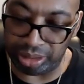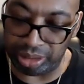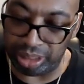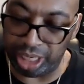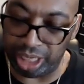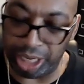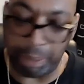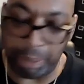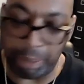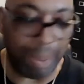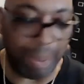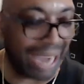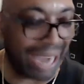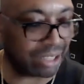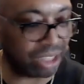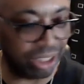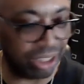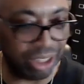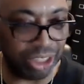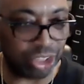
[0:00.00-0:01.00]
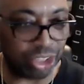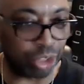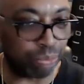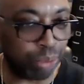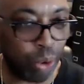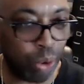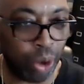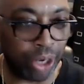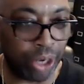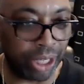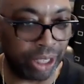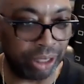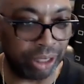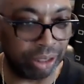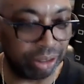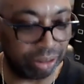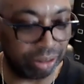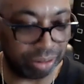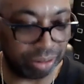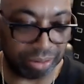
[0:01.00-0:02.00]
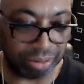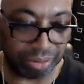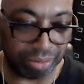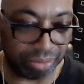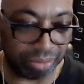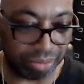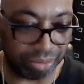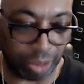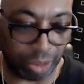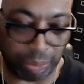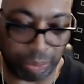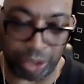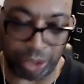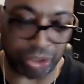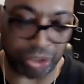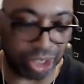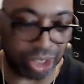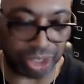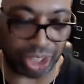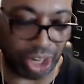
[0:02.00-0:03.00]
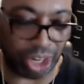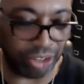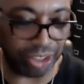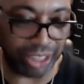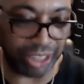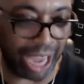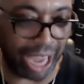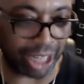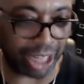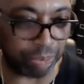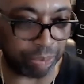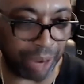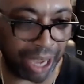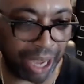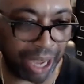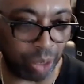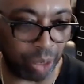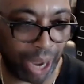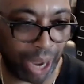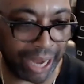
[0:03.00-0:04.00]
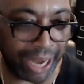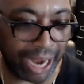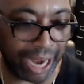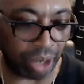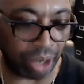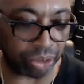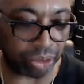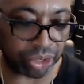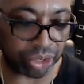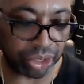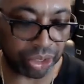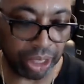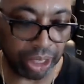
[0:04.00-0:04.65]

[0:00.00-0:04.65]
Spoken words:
unabashedly supporting the person who's currently occupying the White House.